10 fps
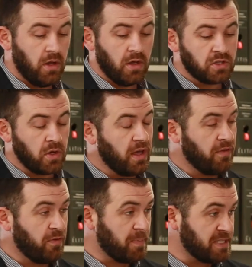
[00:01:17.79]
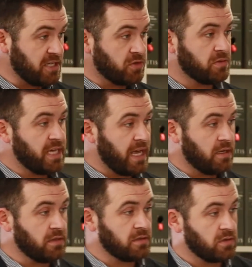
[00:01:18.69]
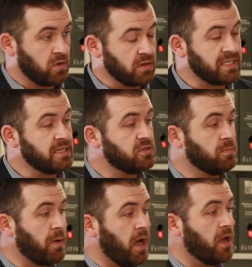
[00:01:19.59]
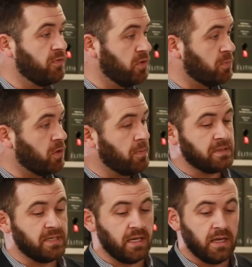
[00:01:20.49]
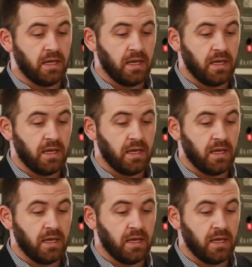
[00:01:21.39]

So if a potential tenant or a potential buyer for your property